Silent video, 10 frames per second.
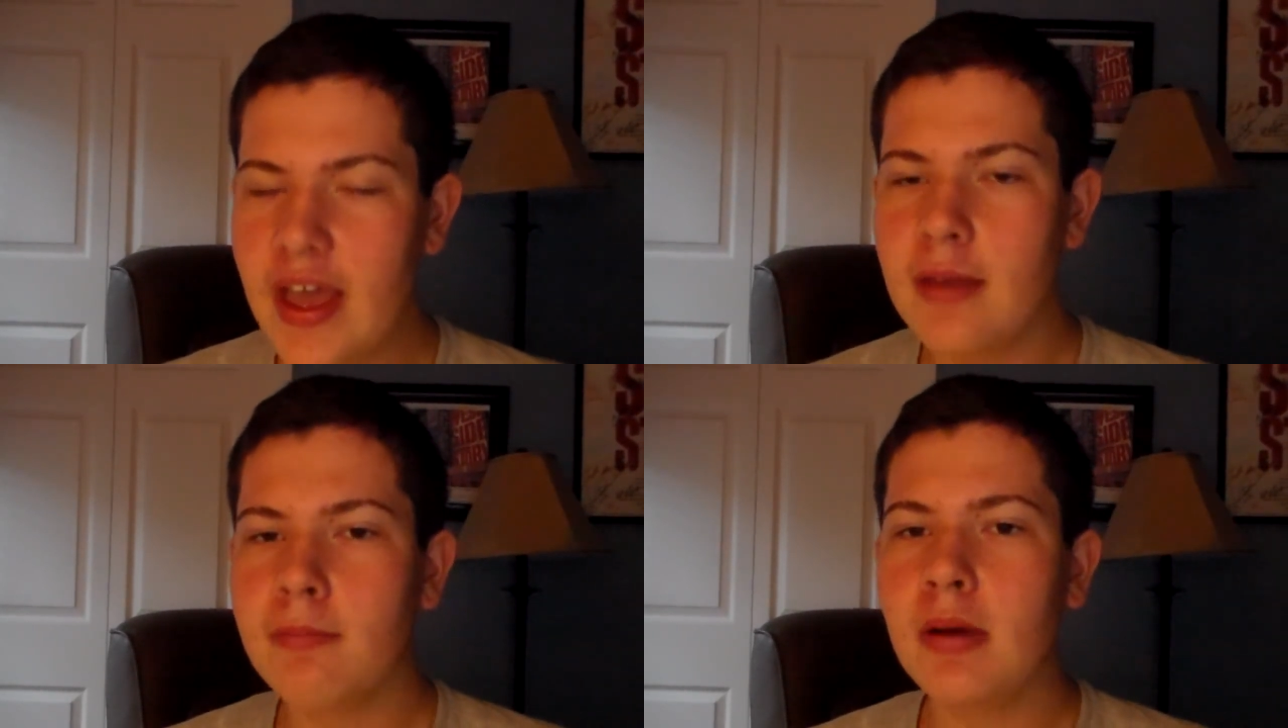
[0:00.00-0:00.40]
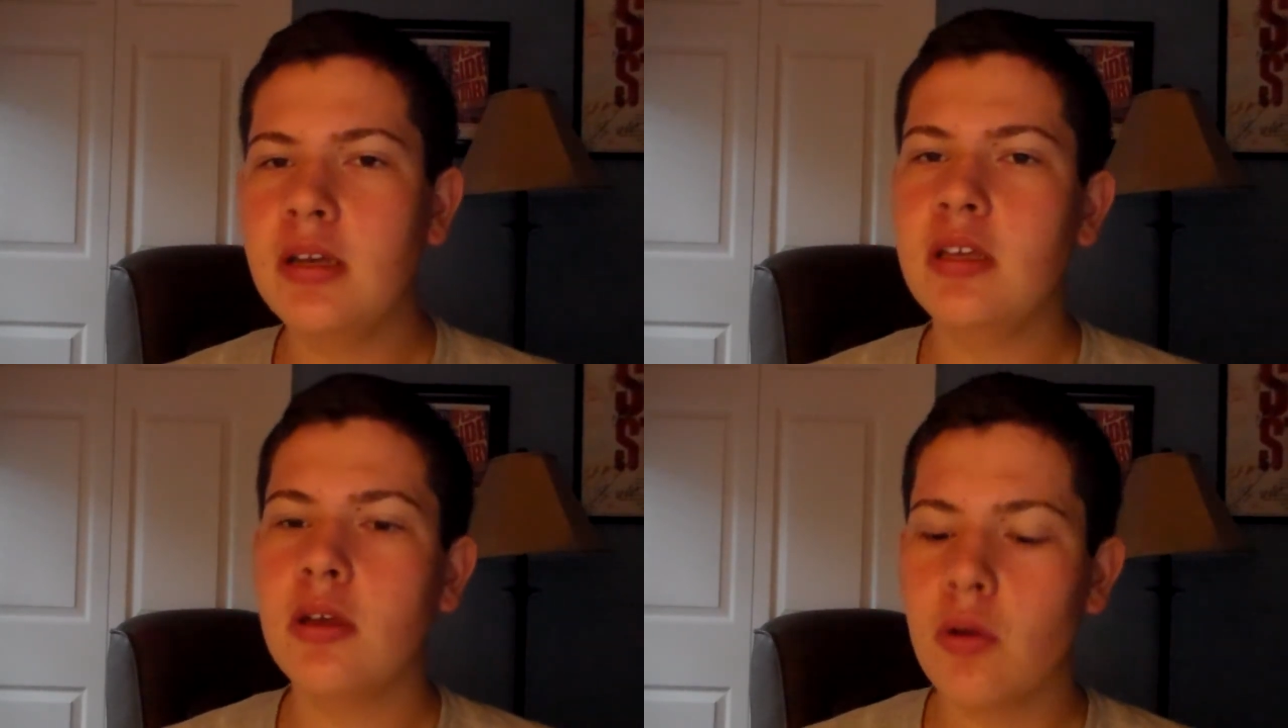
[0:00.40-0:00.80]
and
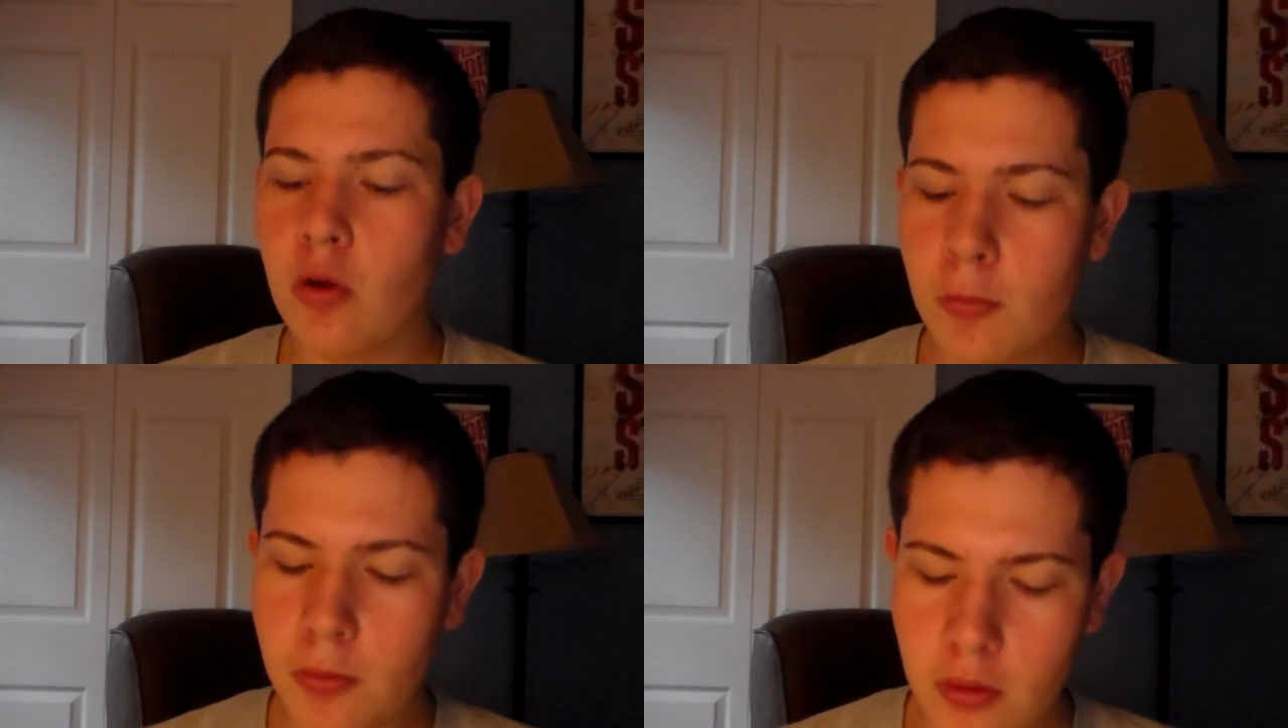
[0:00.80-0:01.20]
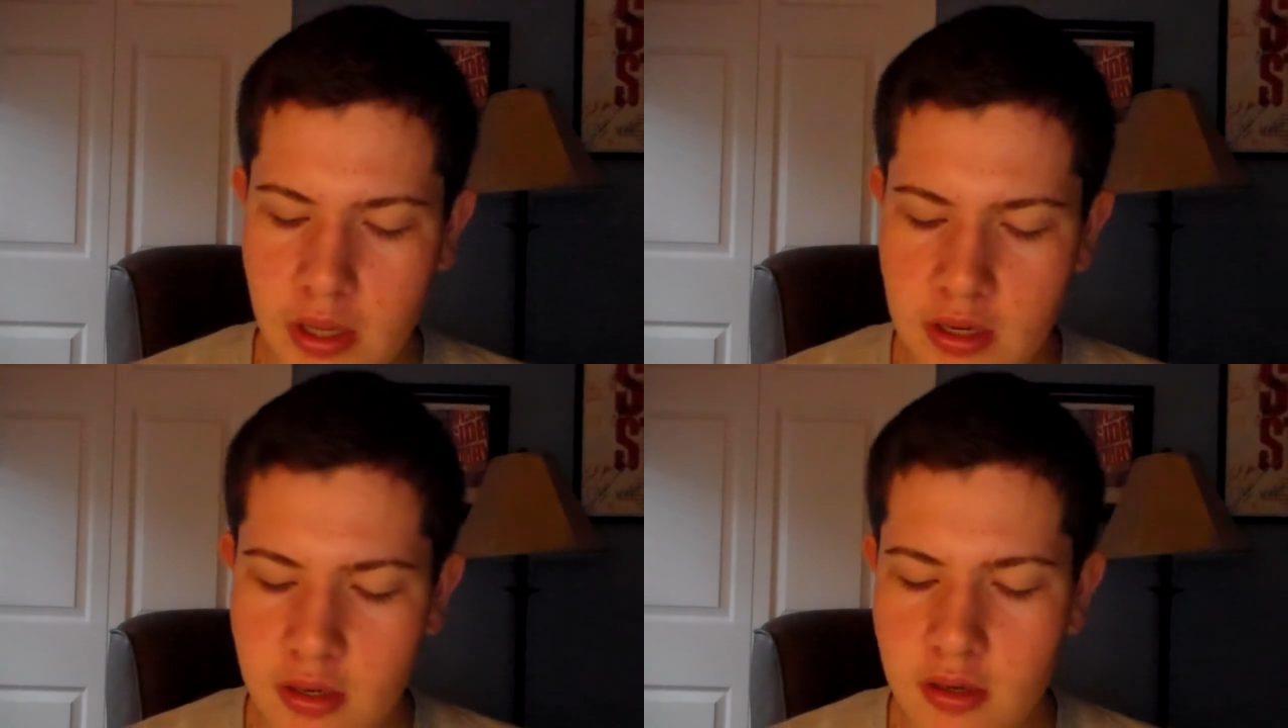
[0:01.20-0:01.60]
Money
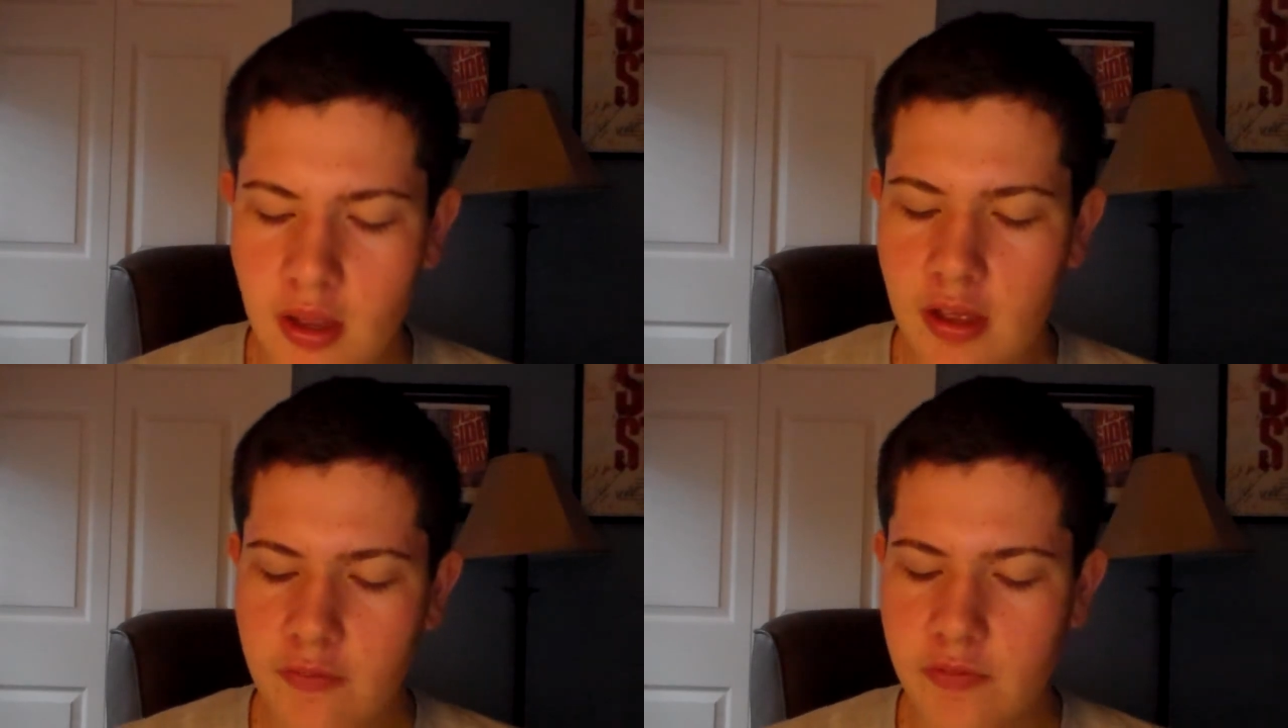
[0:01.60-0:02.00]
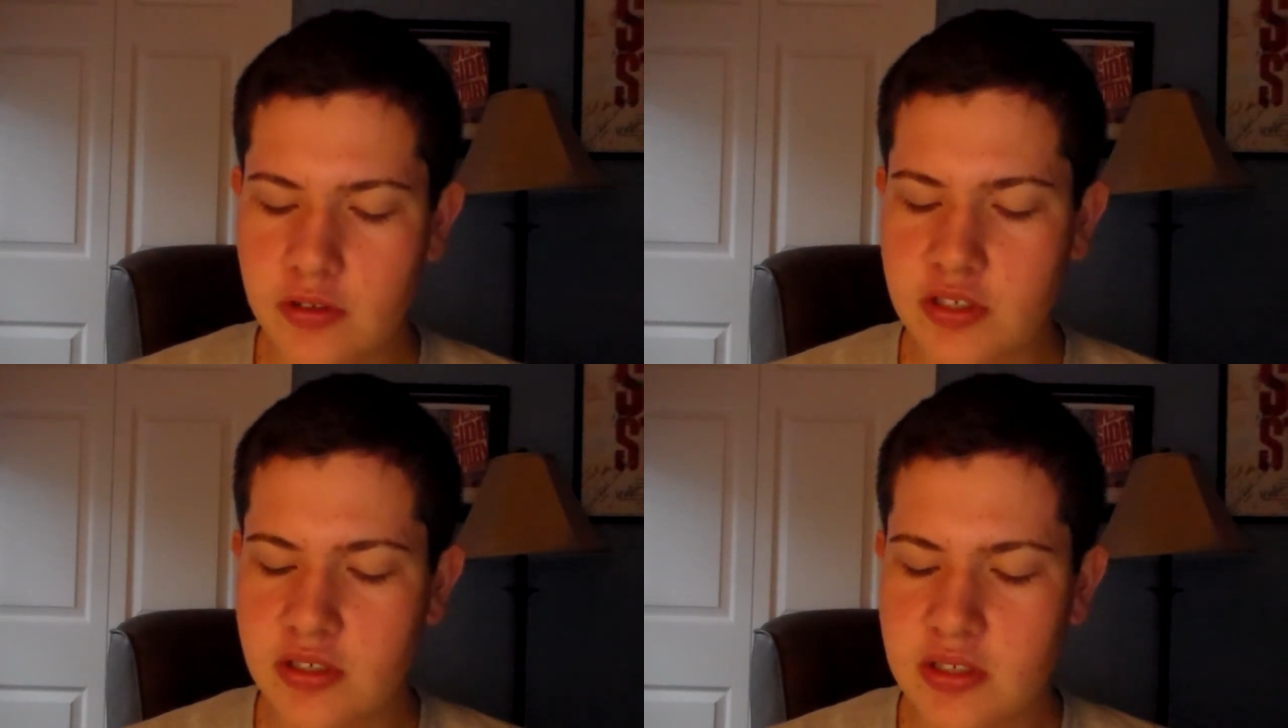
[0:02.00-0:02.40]
Incorporated
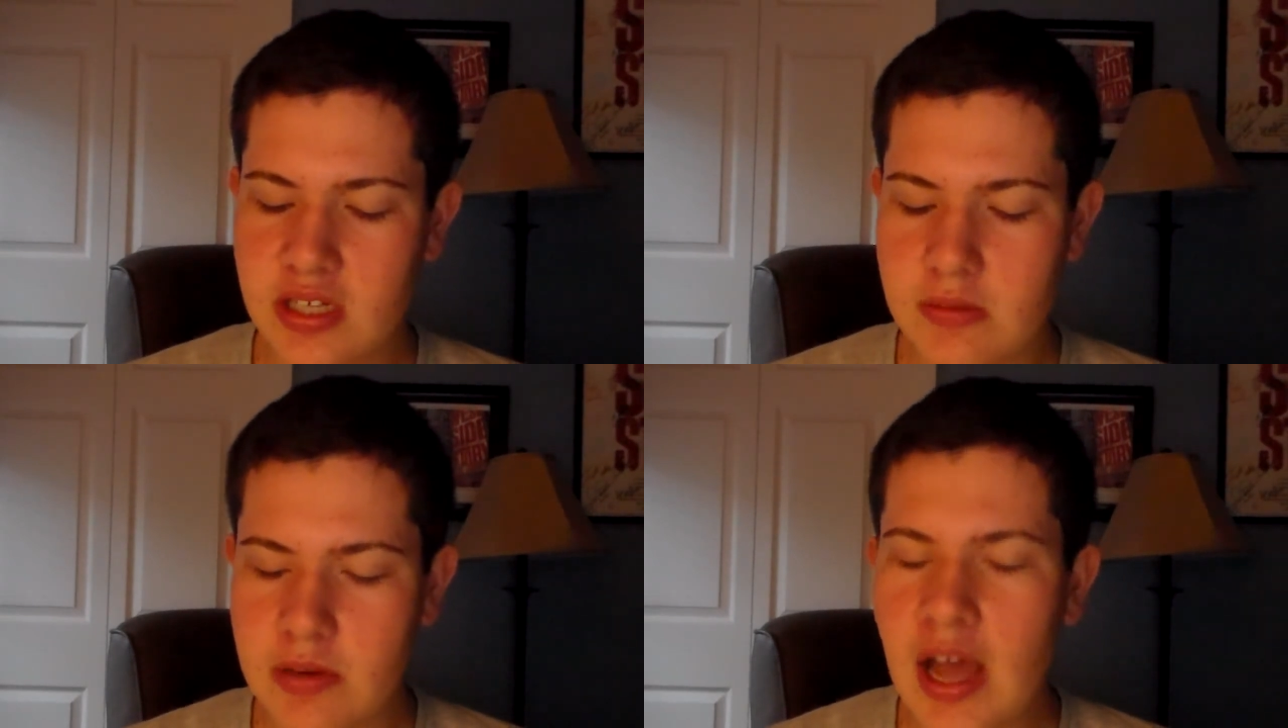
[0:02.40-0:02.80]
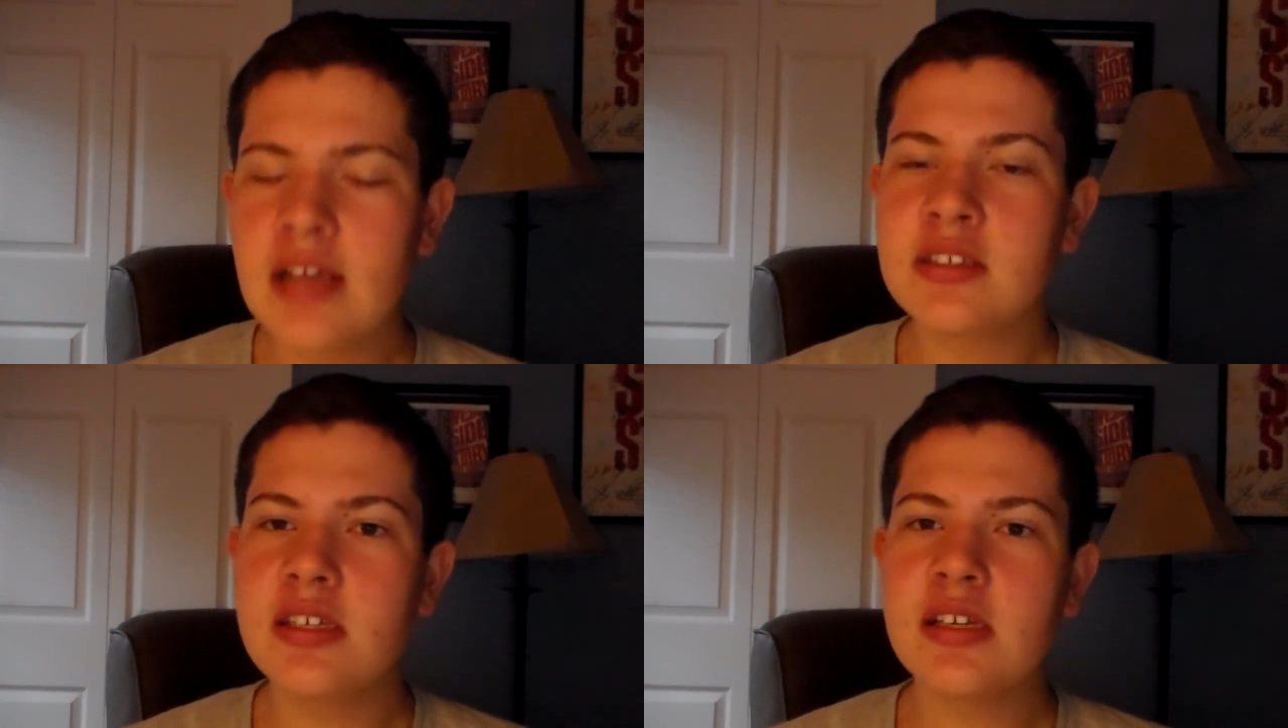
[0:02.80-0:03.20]
versus Team
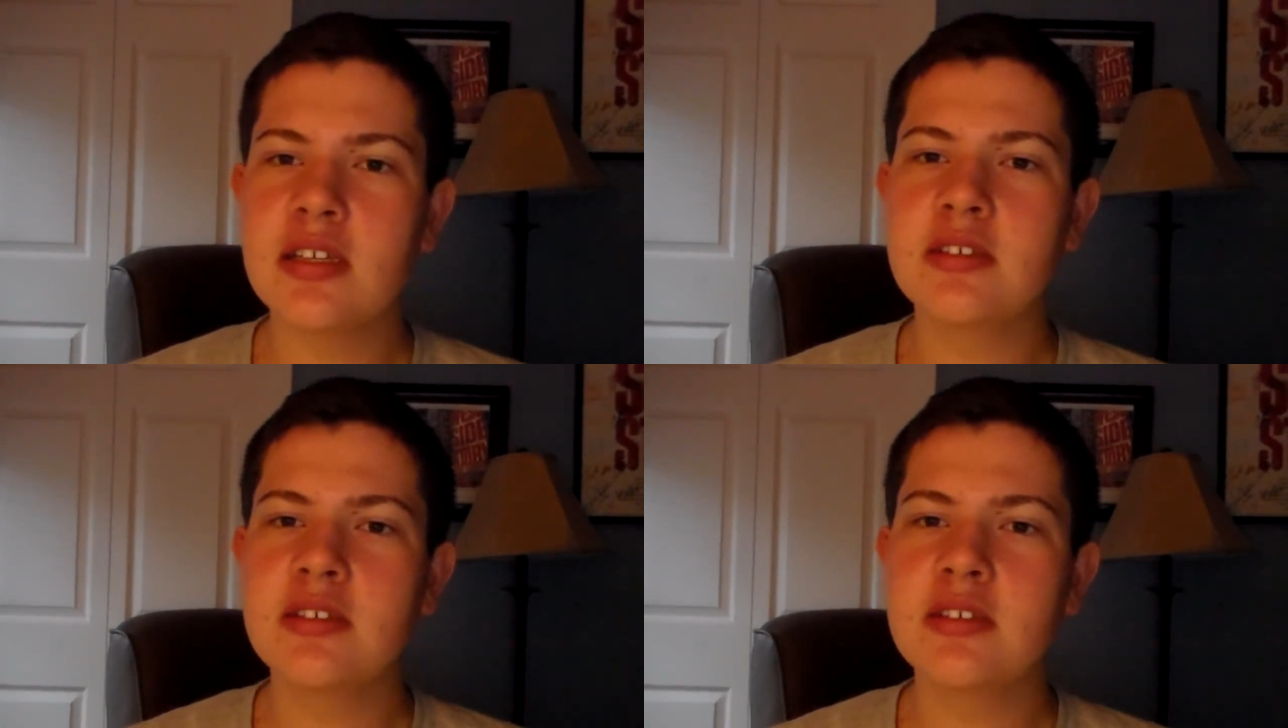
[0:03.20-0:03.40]
Nasty,